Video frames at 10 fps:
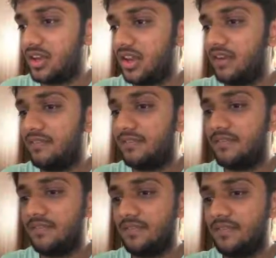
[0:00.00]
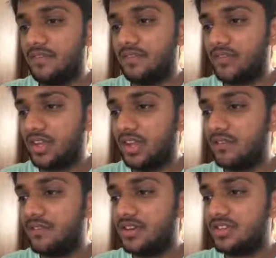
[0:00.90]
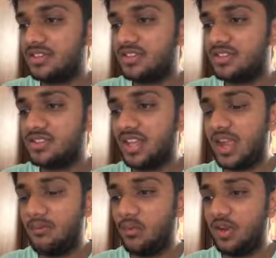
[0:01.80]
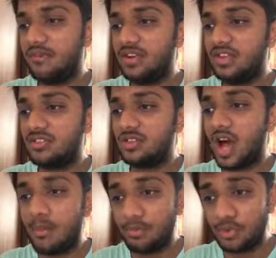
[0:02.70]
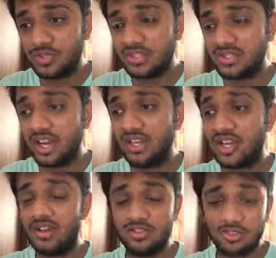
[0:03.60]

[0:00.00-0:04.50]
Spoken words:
if it is the same, if it is on the opposite side, that is